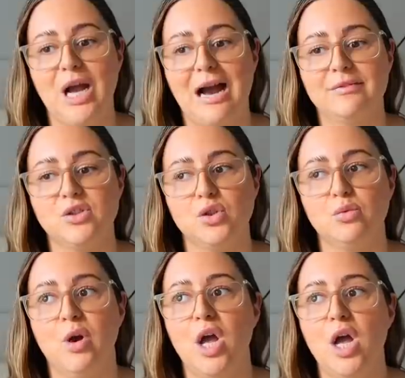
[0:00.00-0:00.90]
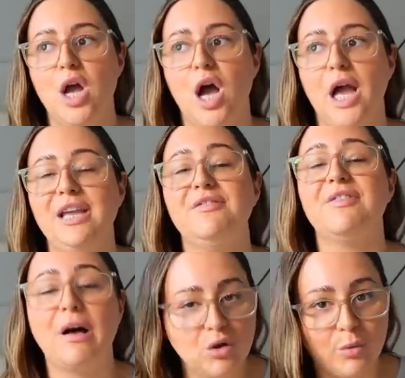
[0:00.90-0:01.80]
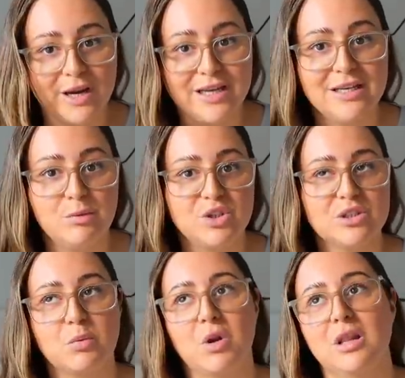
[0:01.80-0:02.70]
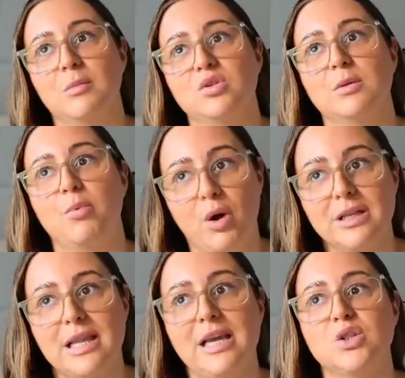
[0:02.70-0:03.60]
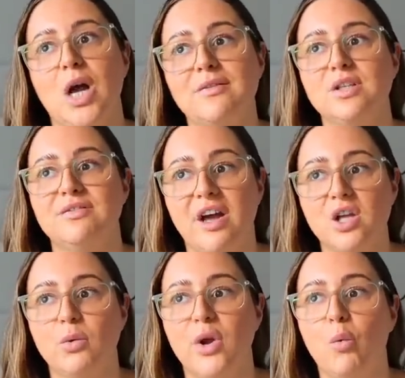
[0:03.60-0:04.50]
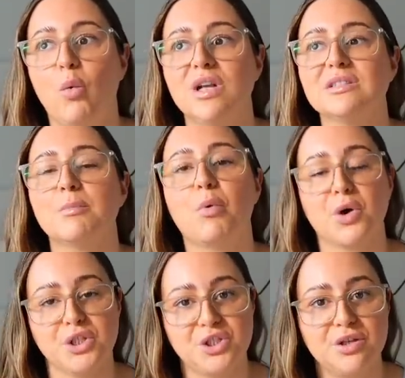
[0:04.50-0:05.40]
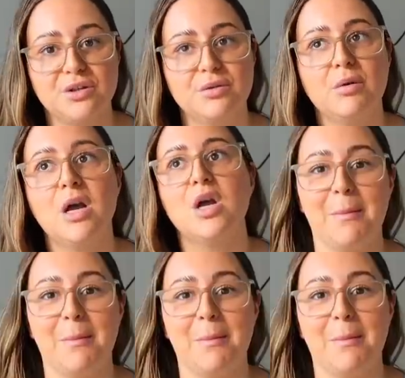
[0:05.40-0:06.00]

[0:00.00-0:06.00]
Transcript: have to evaluate, which is one of the most important things. You have to evaluate what's important to you.